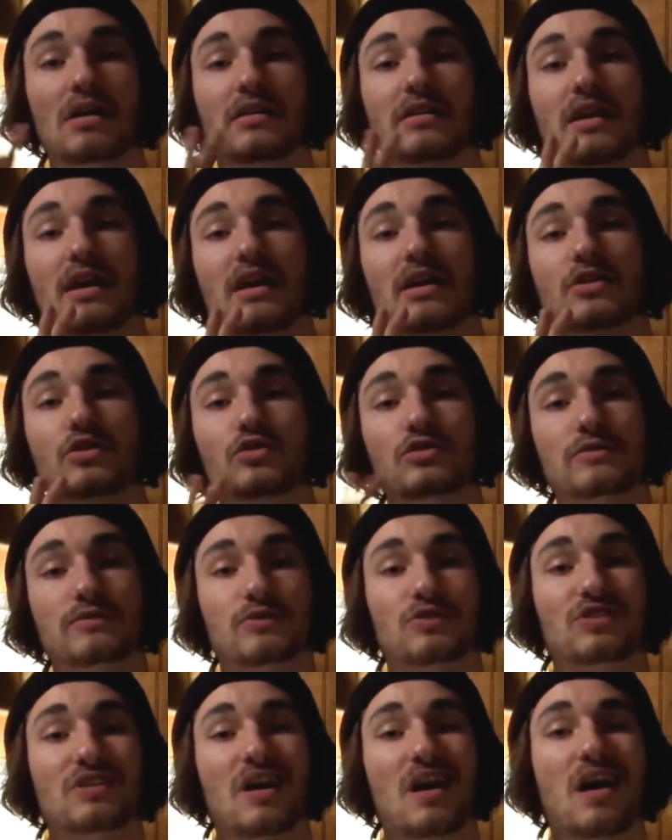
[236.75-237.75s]
the hand used
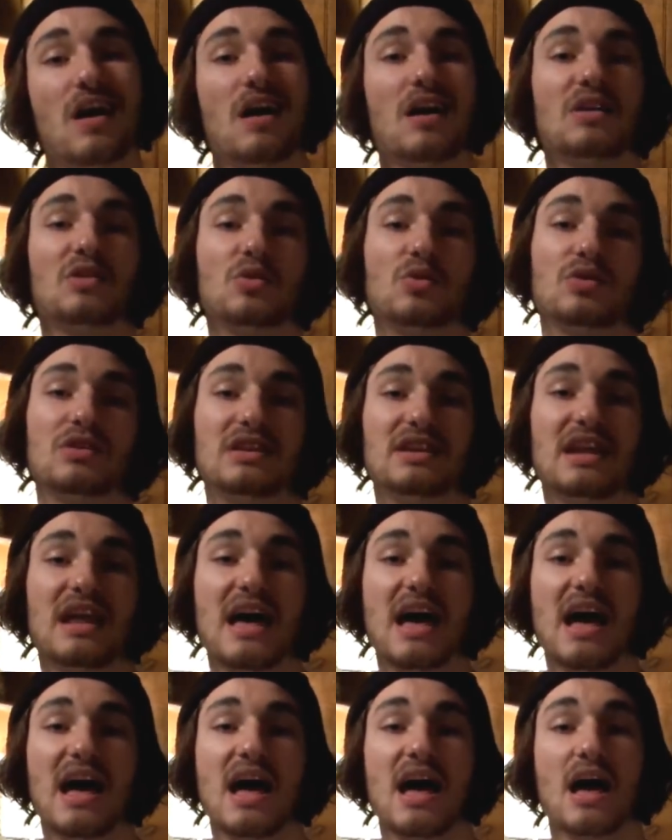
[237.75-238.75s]
for not or
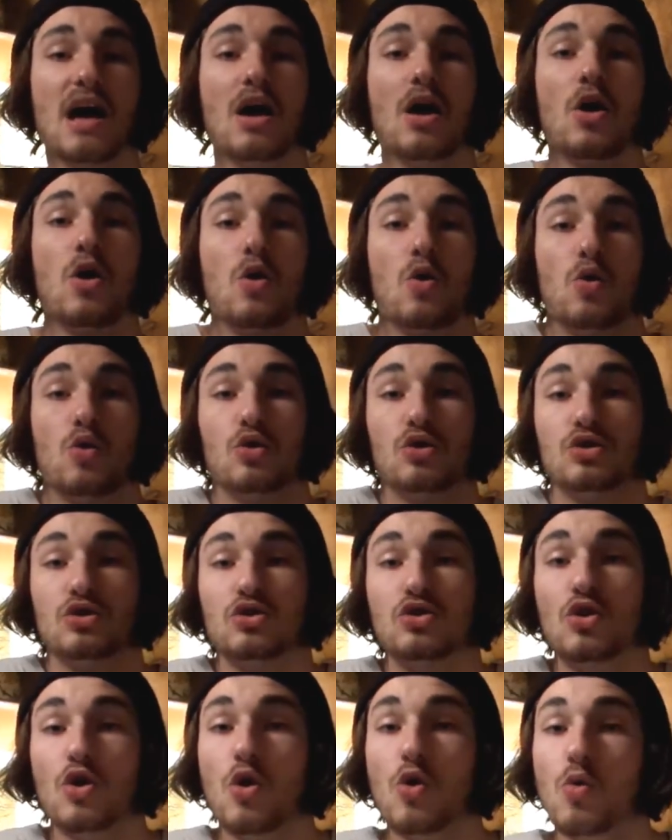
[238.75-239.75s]
nah or
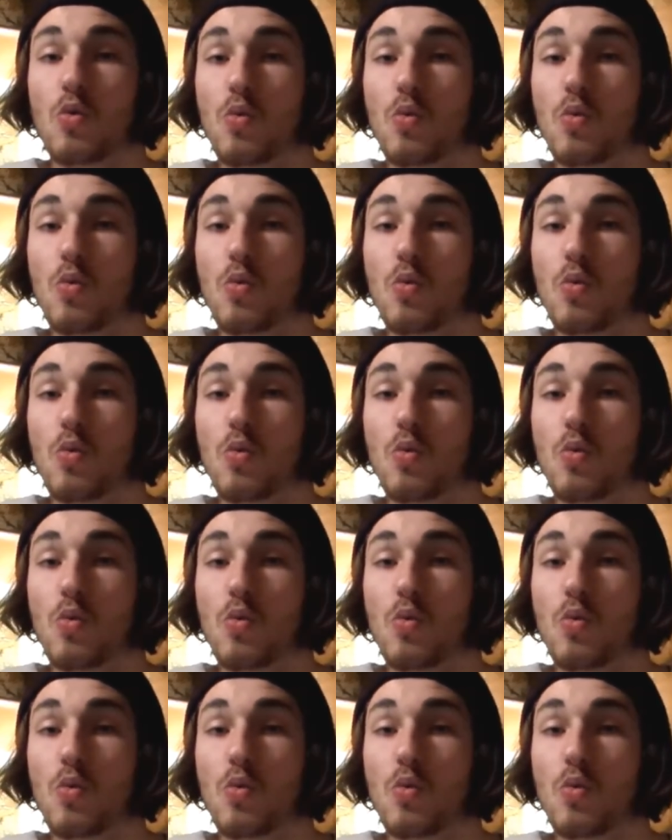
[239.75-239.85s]
no